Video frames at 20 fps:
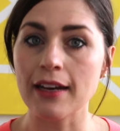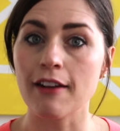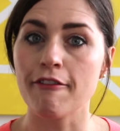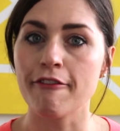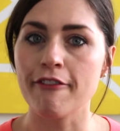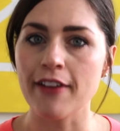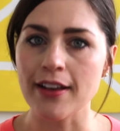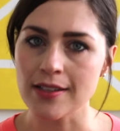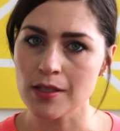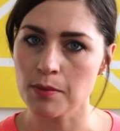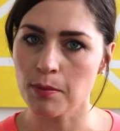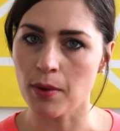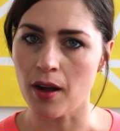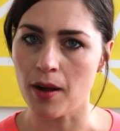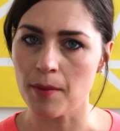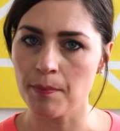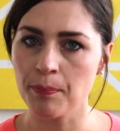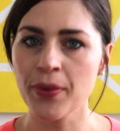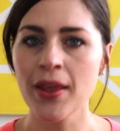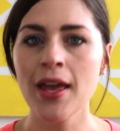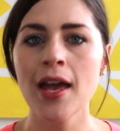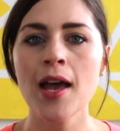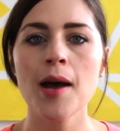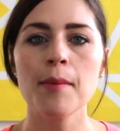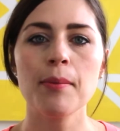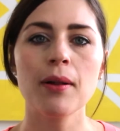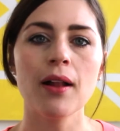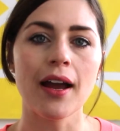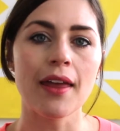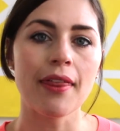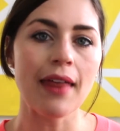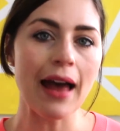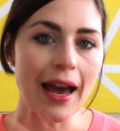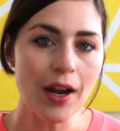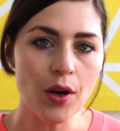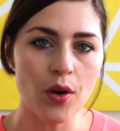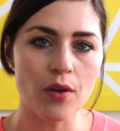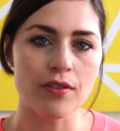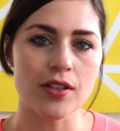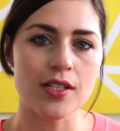in a face balm. Apply
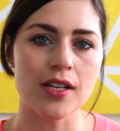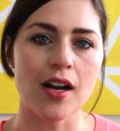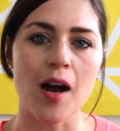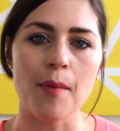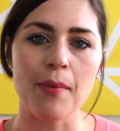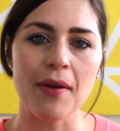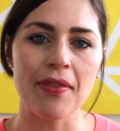that over top,